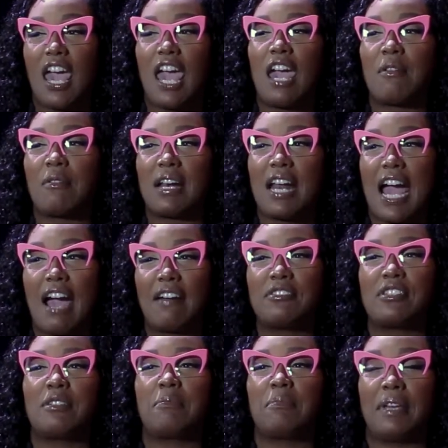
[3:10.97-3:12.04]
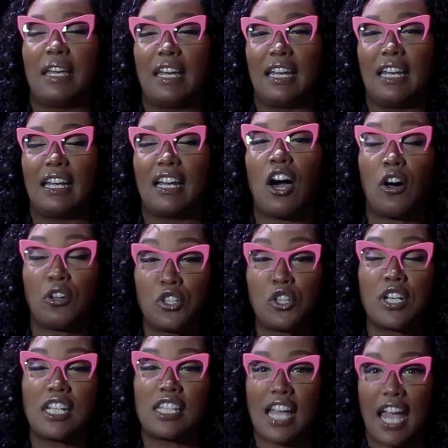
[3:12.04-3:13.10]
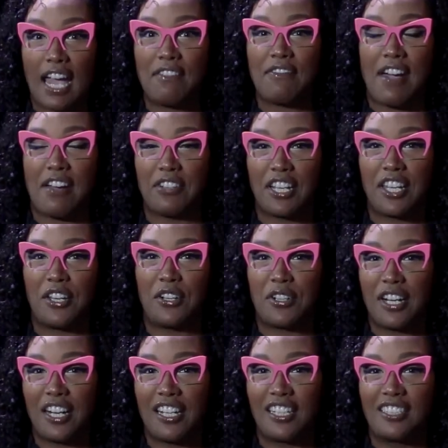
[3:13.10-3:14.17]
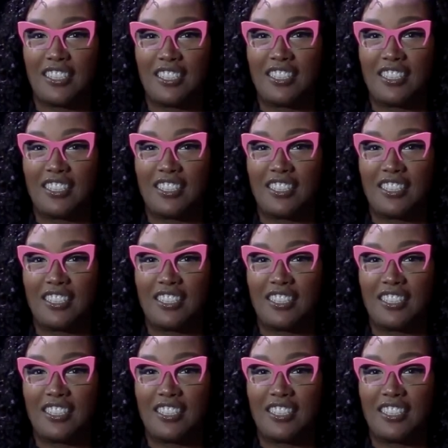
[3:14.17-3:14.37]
it would have to be Alternate Found a Cure.